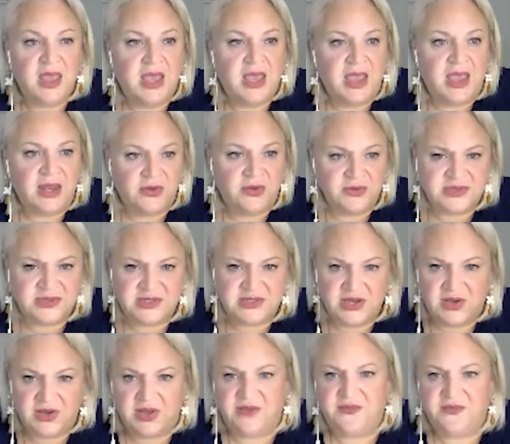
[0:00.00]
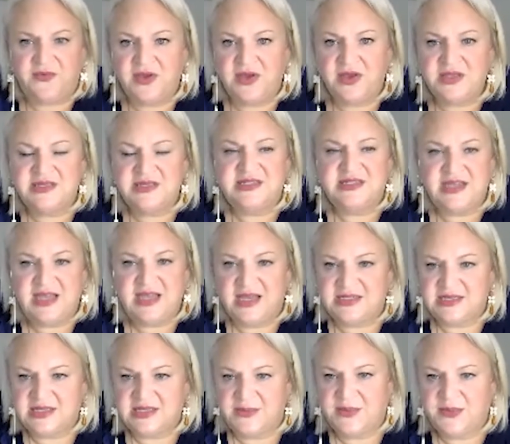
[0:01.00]
It also, if you can see
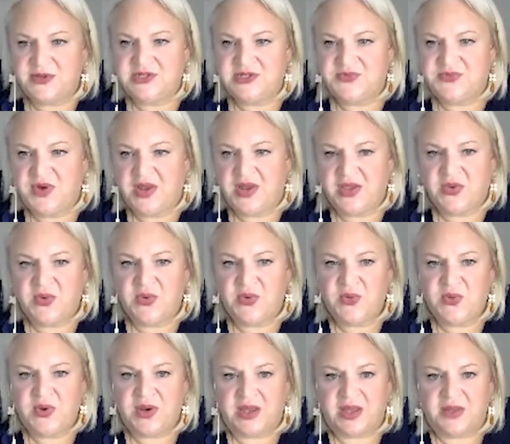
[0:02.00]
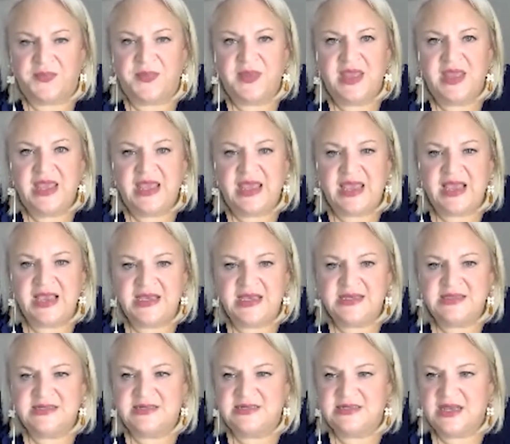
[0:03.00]
it in the bottom right corner,
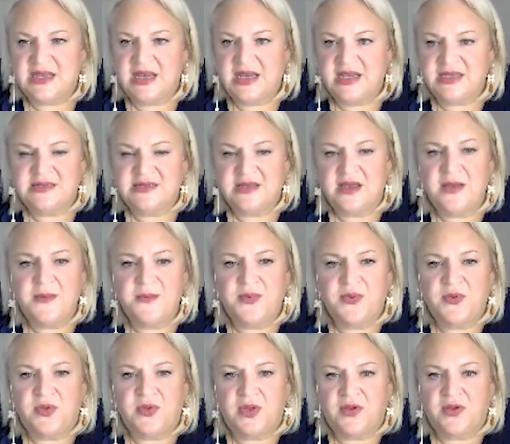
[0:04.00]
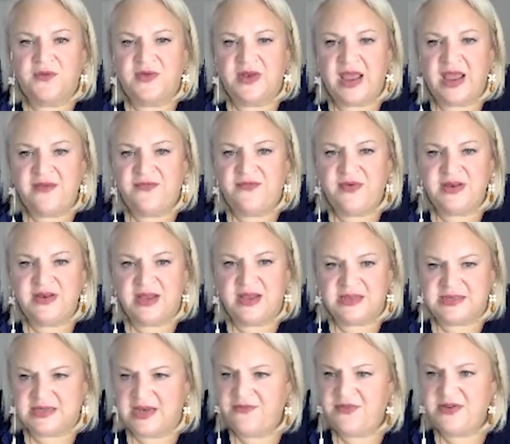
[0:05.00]
is an example of an
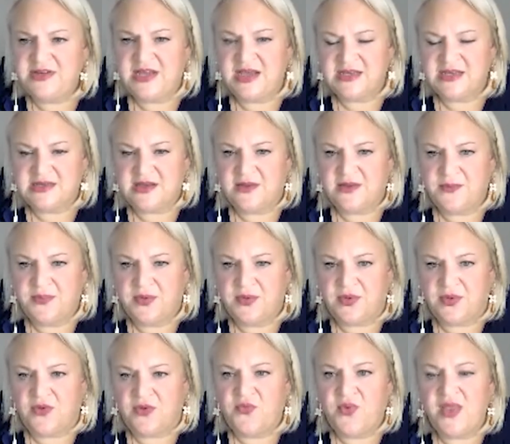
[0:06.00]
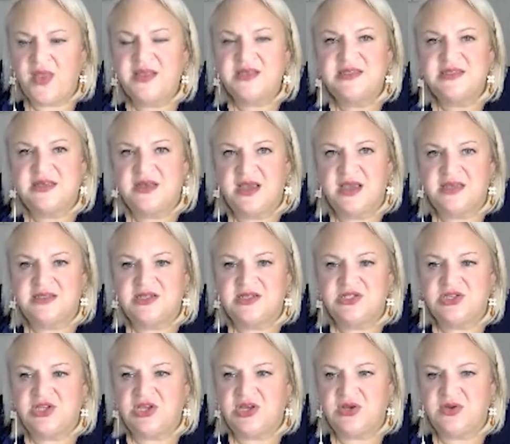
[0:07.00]
everyday example of whether science is
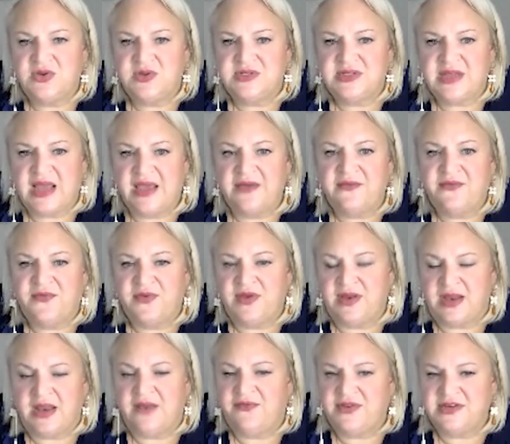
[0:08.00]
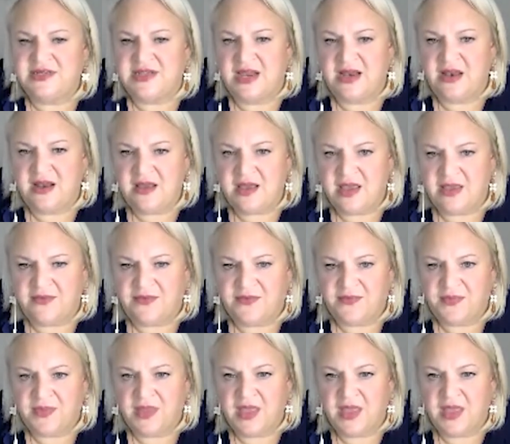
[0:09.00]
used in everyday life.